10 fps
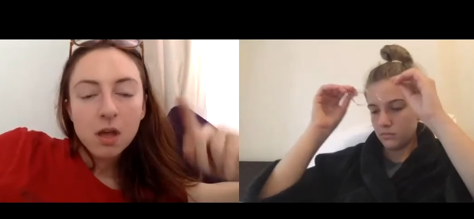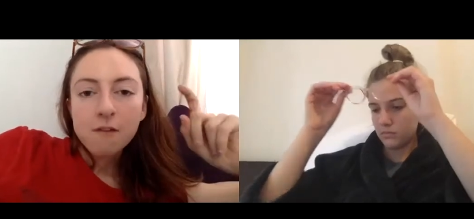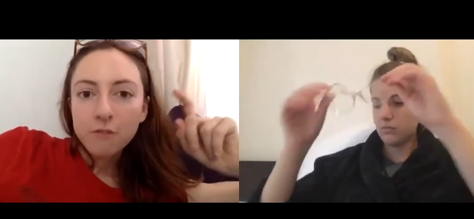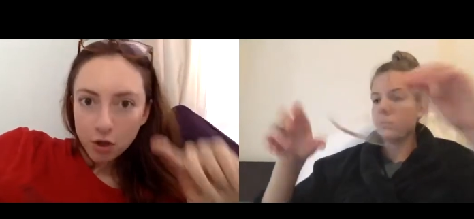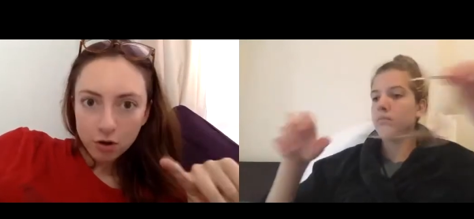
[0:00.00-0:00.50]

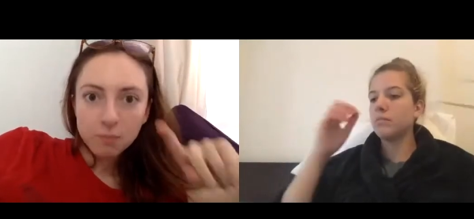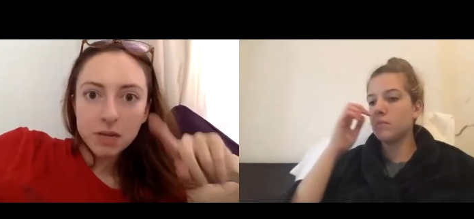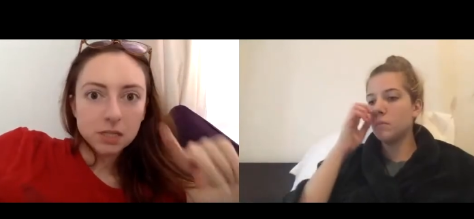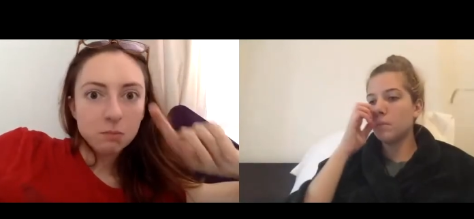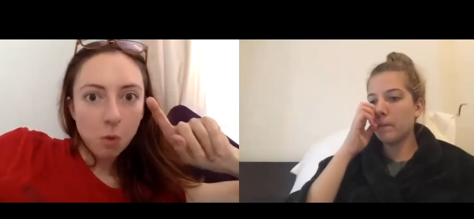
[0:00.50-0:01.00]
Speaker 1: for there to be
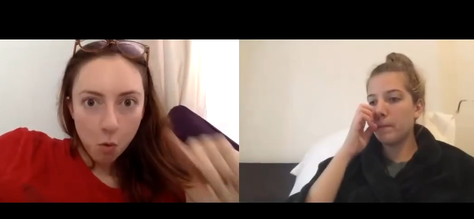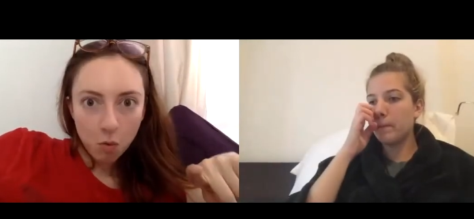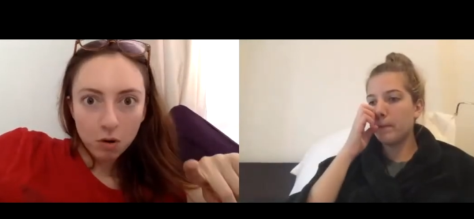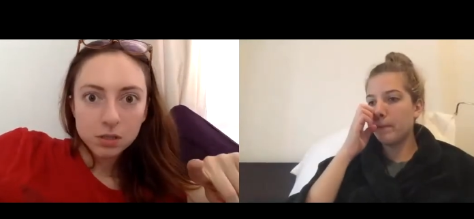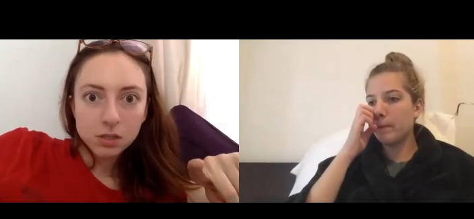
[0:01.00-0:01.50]
some
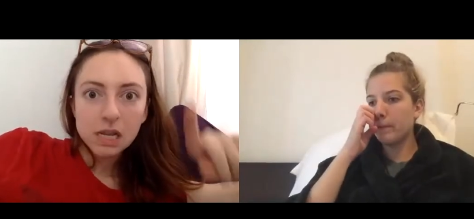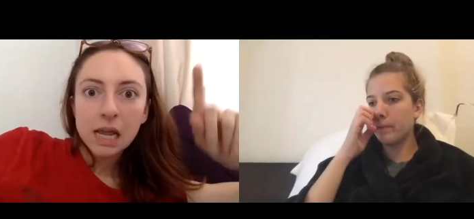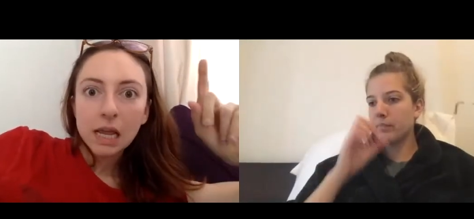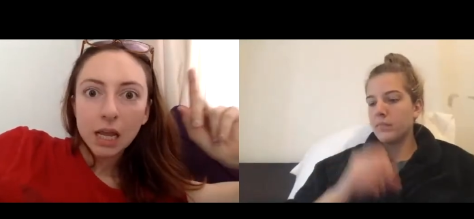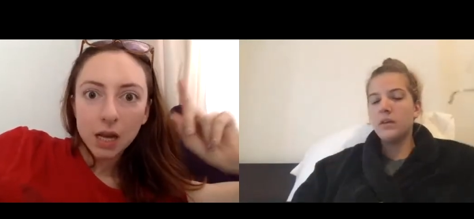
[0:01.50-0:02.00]
whores
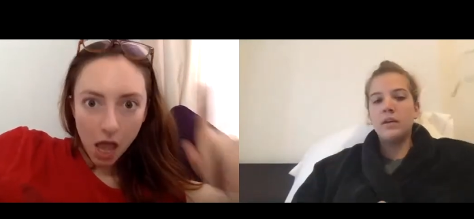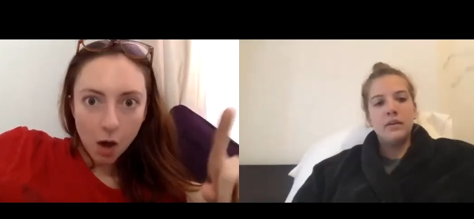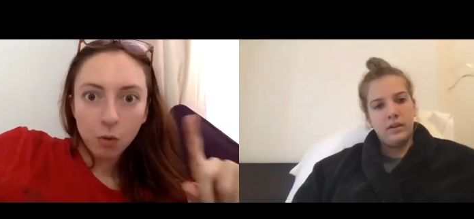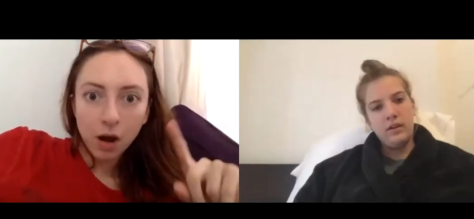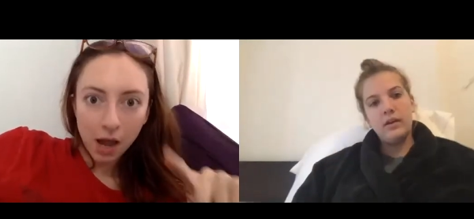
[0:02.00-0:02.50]
in
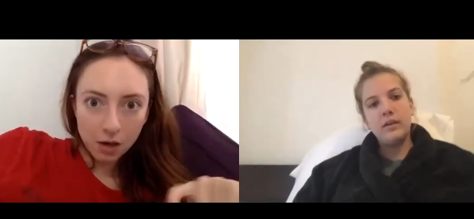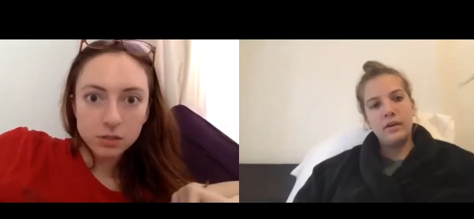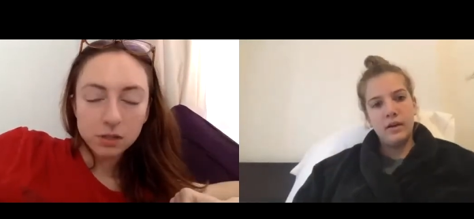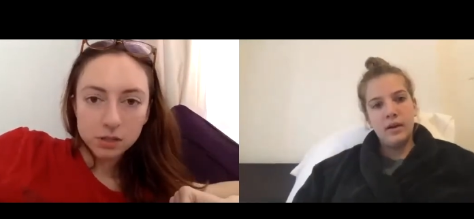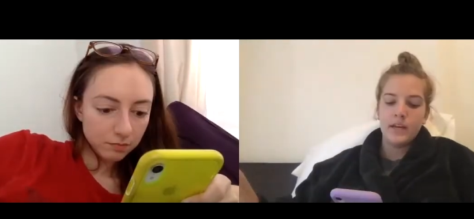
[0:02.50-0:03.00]
our
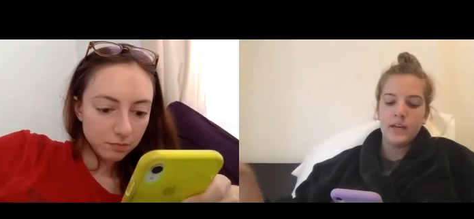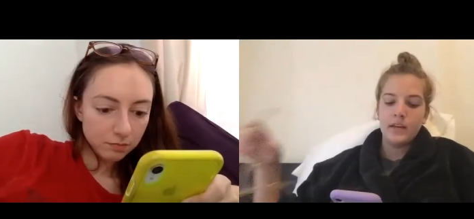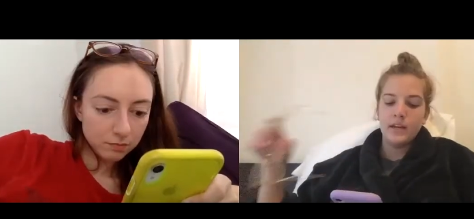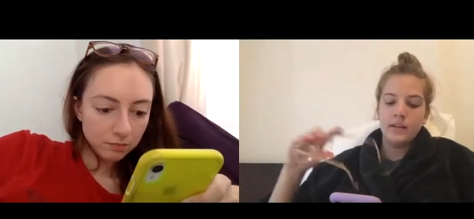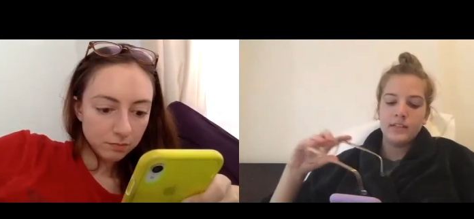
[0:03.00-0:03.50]
houses.
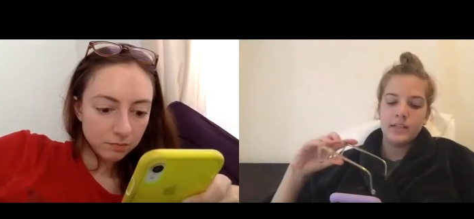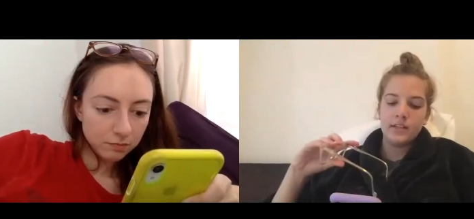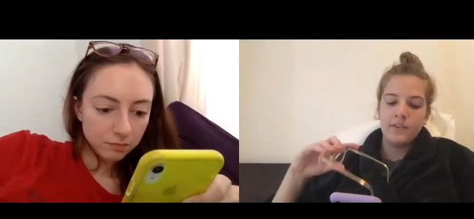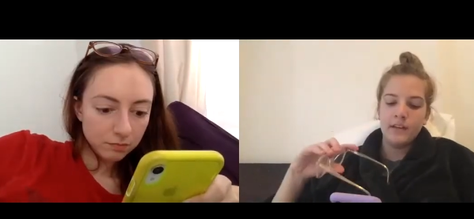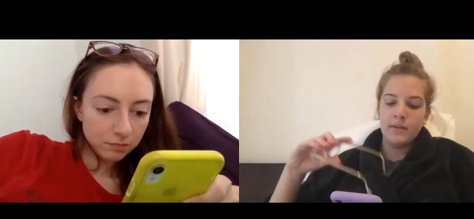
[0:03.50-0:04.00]
Speaker 2: It says,
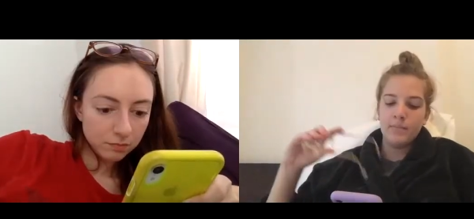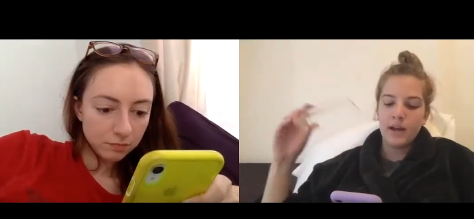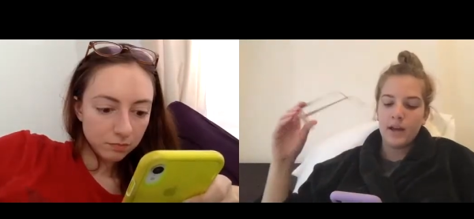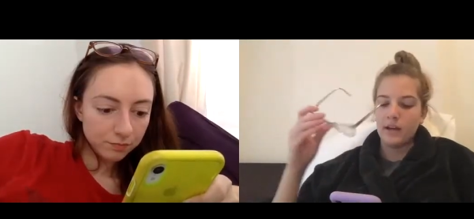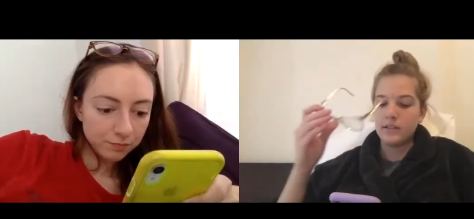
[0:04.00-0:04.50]
if you eat my
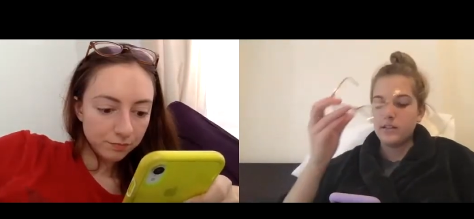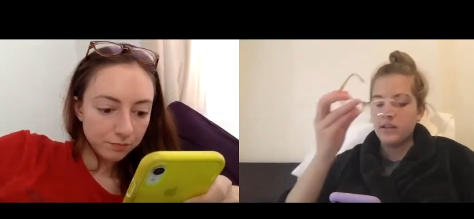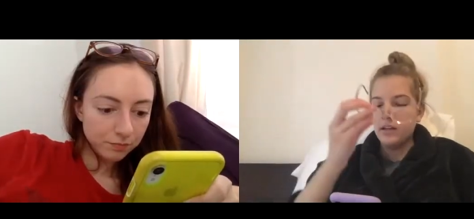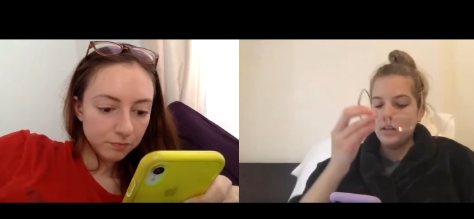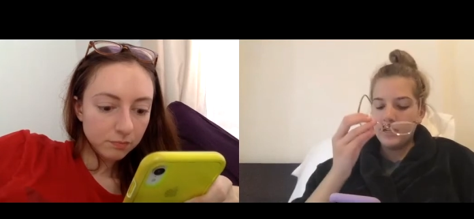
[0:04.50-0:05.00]
ass,
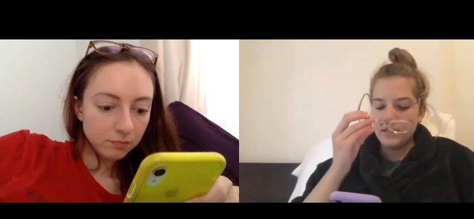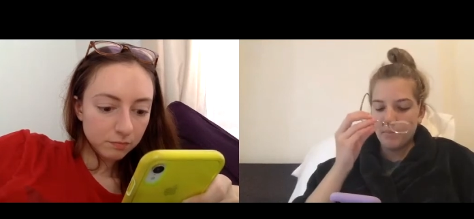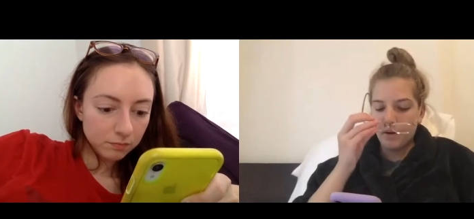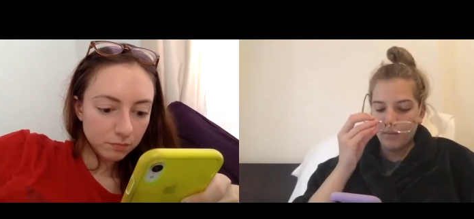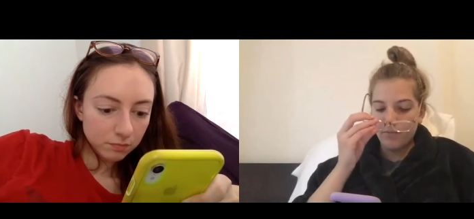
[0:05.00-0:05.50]
he's the
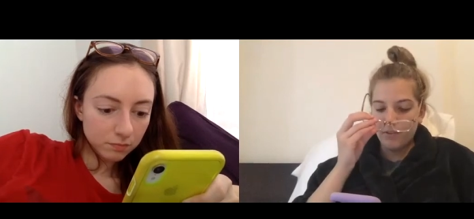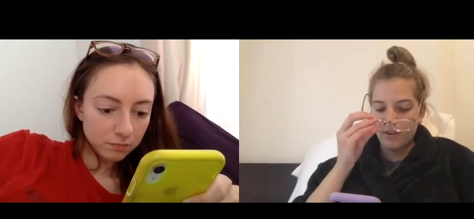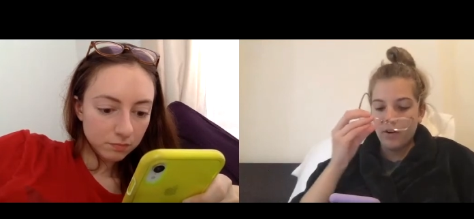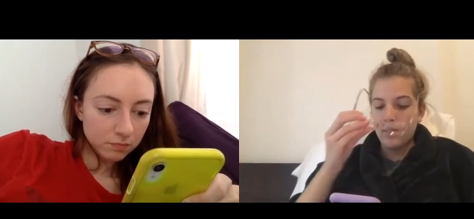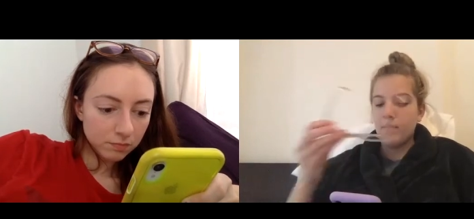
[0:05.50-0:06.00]
bottom
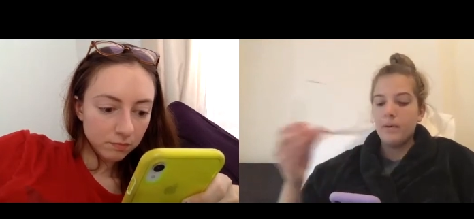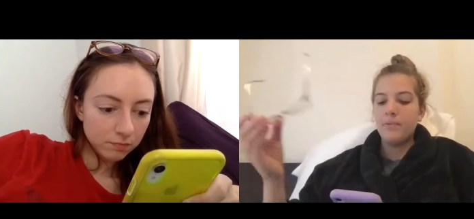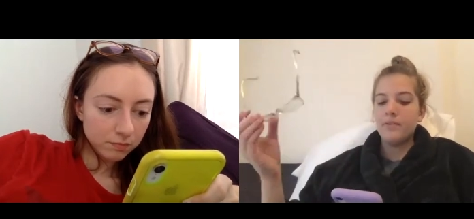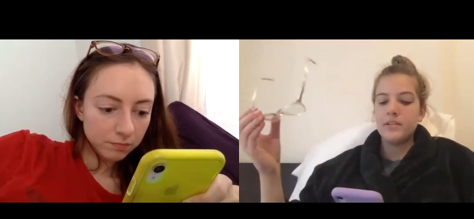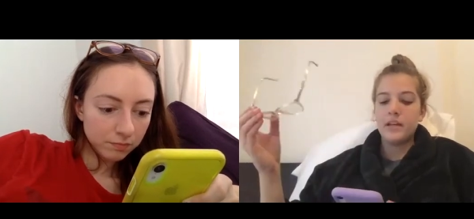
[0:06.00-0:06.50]
feeder.
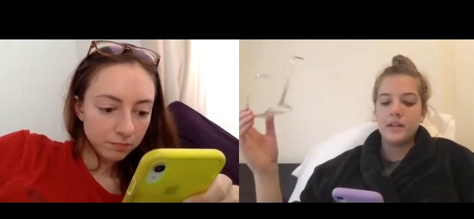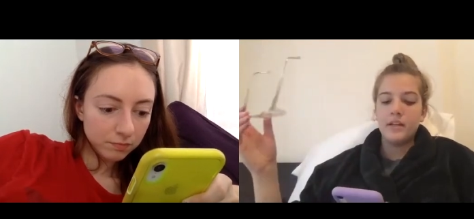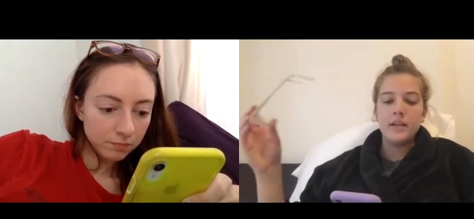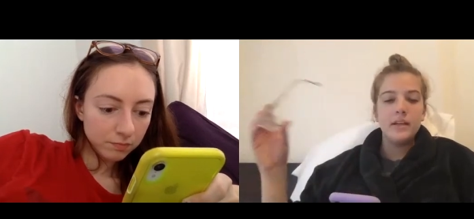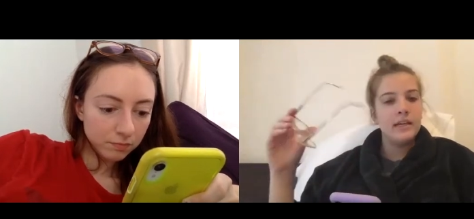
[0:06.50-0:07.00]
People have said,
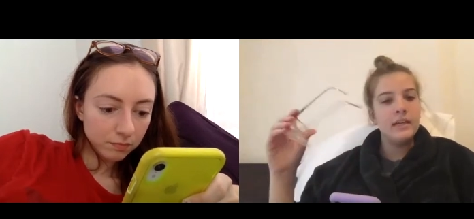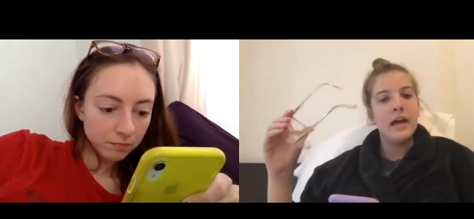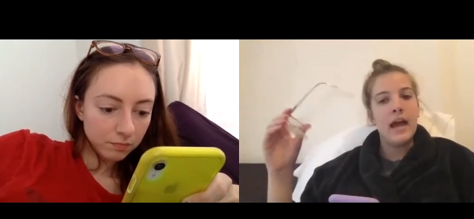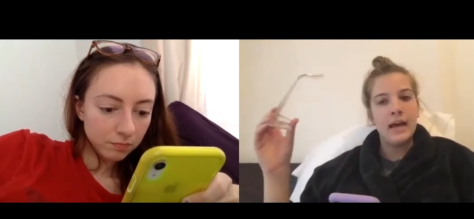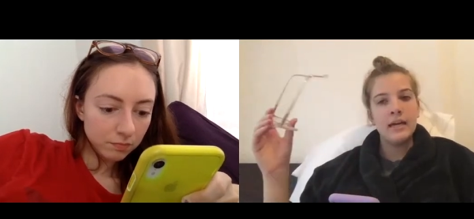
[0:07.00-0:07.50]
Speaker 1: eat
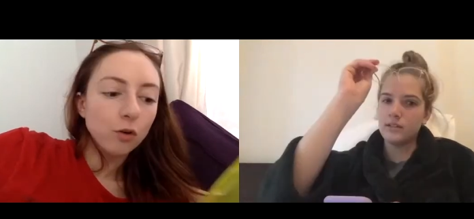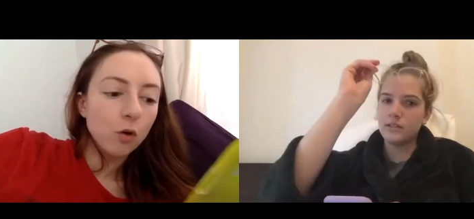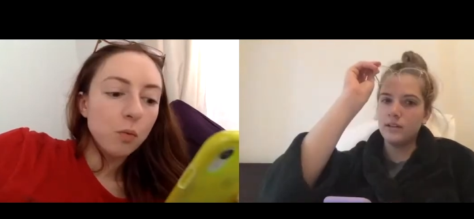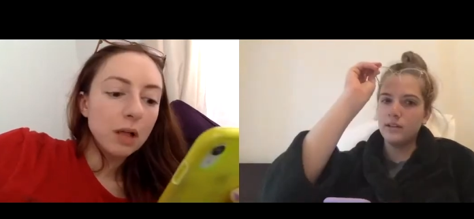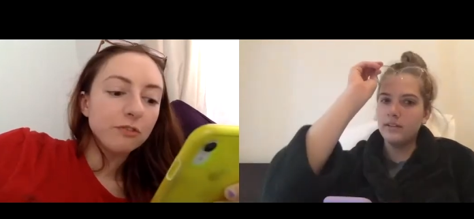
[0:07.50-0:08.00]
ass.
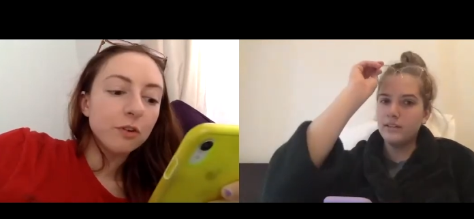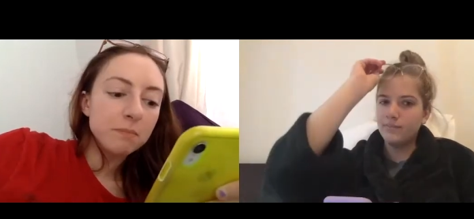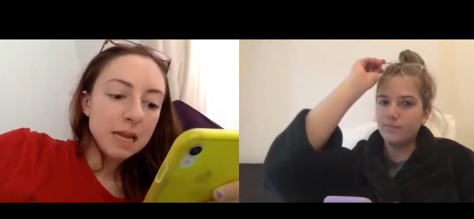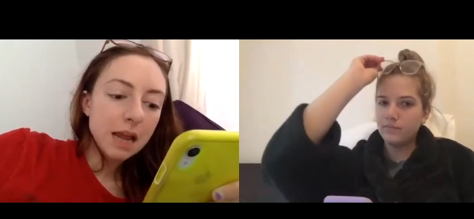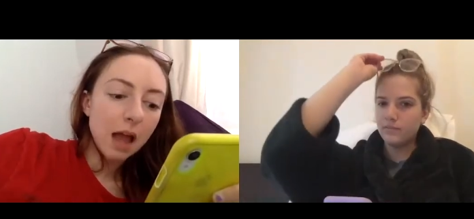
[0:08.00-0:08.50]
Well, for
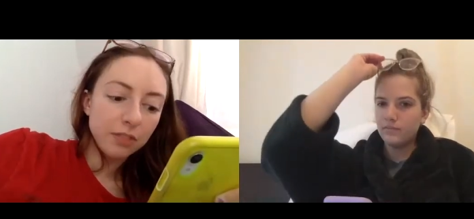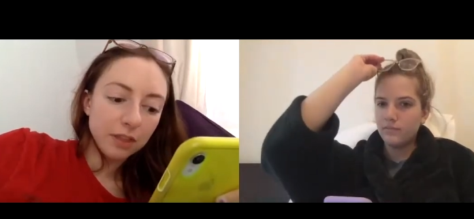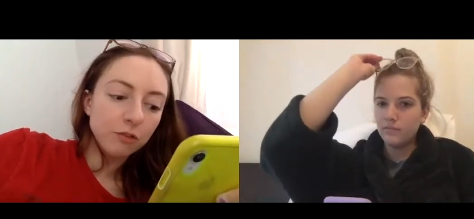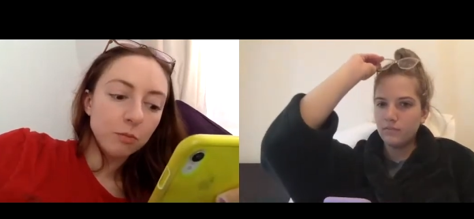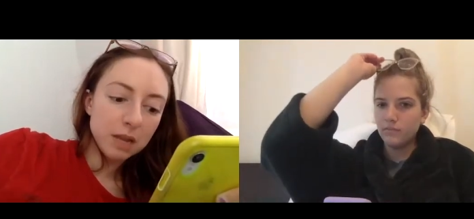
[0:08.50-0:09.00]
me, I
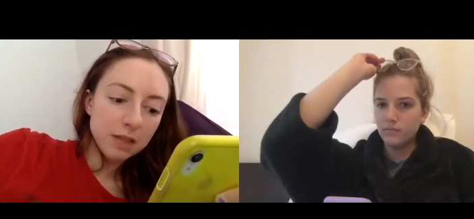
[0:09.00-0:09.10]
think for me,